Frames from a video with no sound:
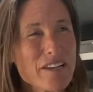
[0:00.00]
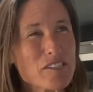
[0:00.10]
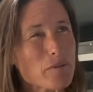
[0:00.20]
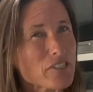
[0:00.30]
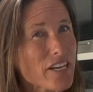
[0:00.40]

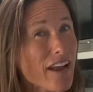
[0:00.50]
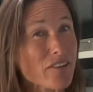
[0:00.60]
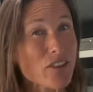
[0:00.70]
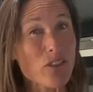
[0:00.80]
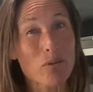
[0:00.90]
especially
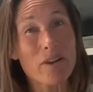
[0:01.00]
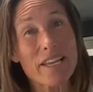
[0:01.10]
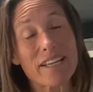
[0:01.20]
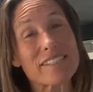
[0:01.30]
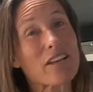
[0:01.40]
having three
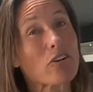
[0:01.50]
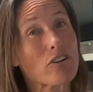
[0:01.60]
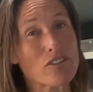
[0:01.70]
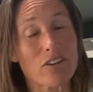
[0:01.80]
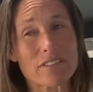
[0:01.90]
kids that are
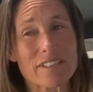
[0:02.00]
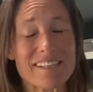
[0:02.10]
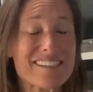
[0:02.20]
adults,